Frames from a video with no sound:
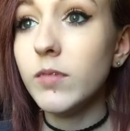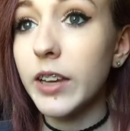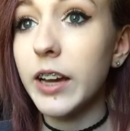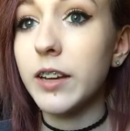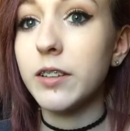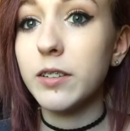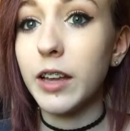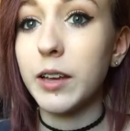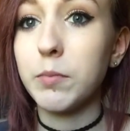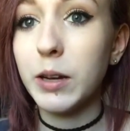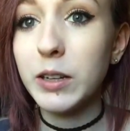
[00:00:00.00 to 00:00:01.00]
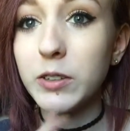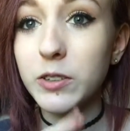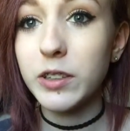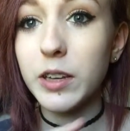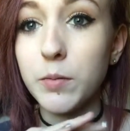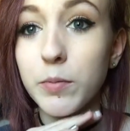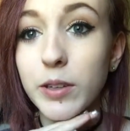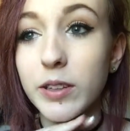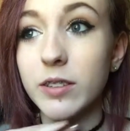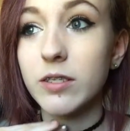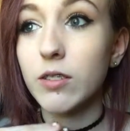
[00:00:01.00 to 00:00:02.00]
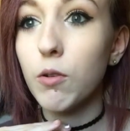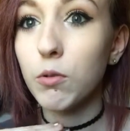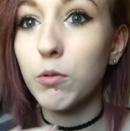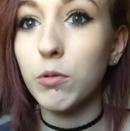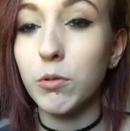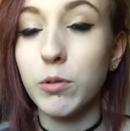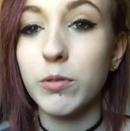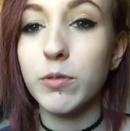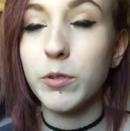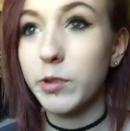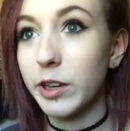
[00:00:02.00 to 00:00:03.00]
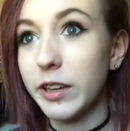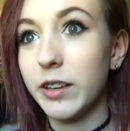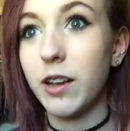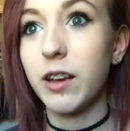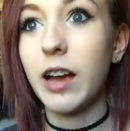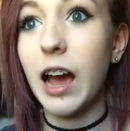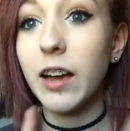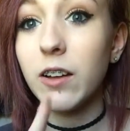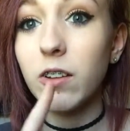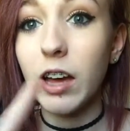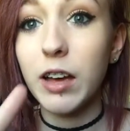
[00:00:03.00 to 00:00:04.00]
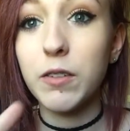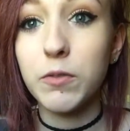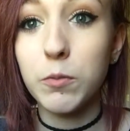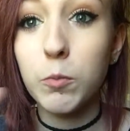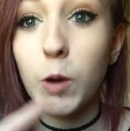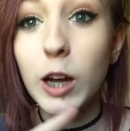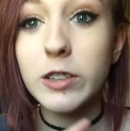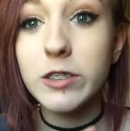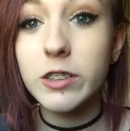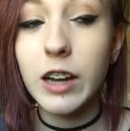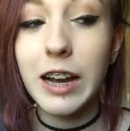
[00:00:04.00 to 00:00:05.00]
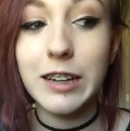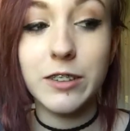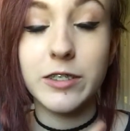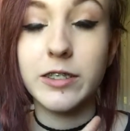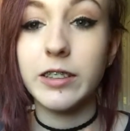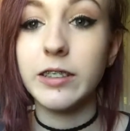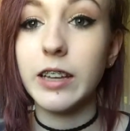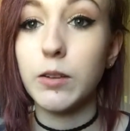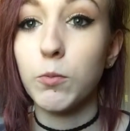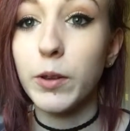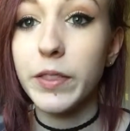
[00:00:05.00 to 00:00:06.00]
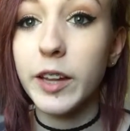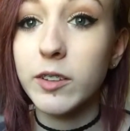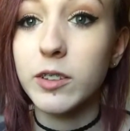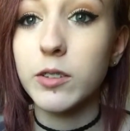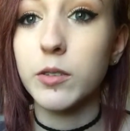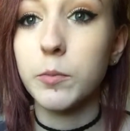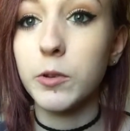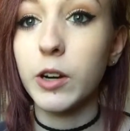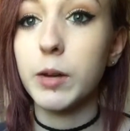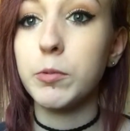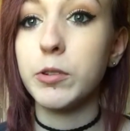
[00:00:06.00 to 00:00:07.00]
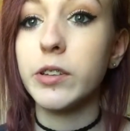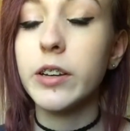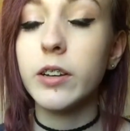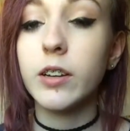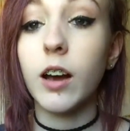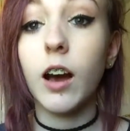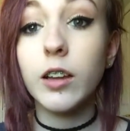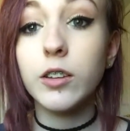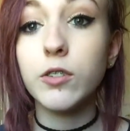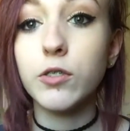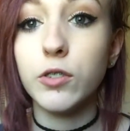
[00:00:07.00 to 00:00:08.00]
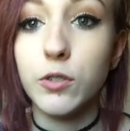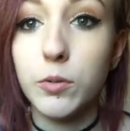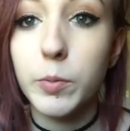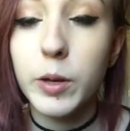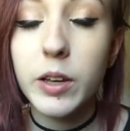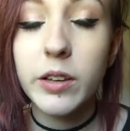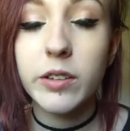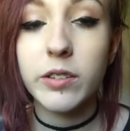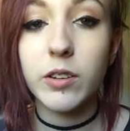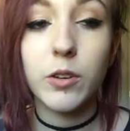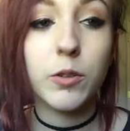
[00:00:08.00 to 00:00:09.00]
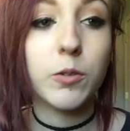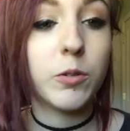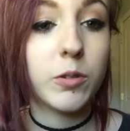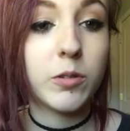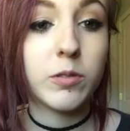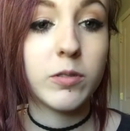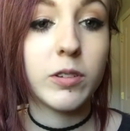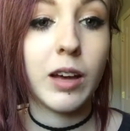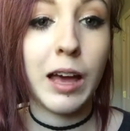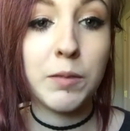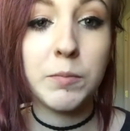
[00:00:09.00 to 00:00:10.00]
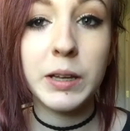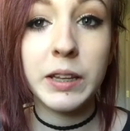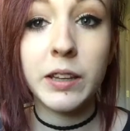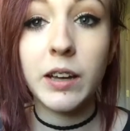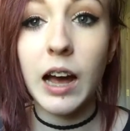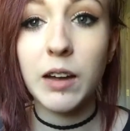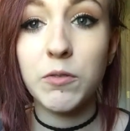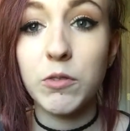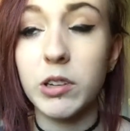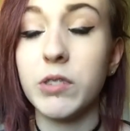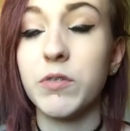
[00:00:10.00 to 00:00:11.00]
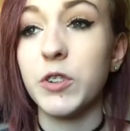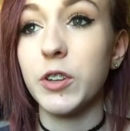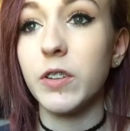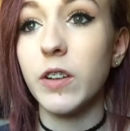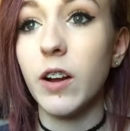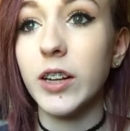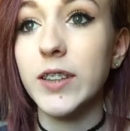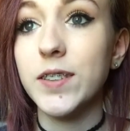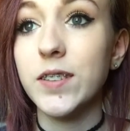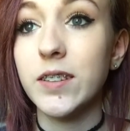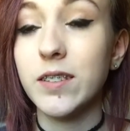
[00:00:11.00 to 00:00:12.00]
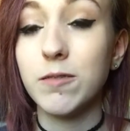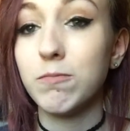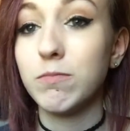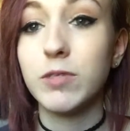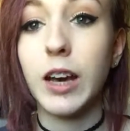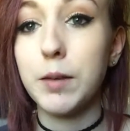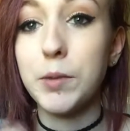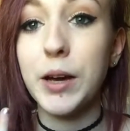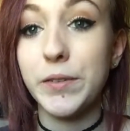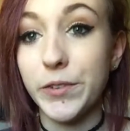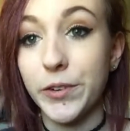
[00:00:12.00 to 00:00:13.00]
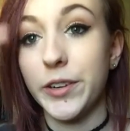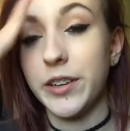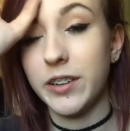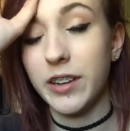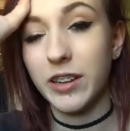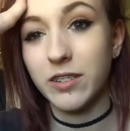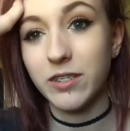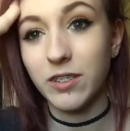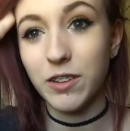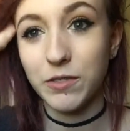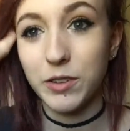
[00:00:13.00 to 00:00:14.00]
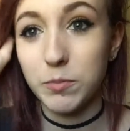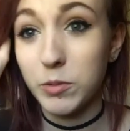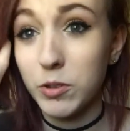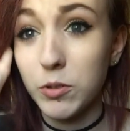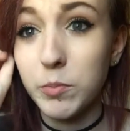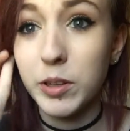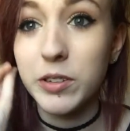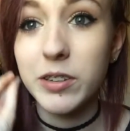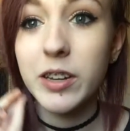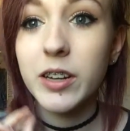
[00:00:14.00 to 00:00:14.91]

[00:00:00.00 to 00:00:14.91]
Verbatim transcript: yeah, like my doodlescape is so cool. Okay, Kyle, I've watched Kyle since he had 1,000 subscribers on YouTube. So I've been in the Kai Force for the longest time ever and I just love him so much.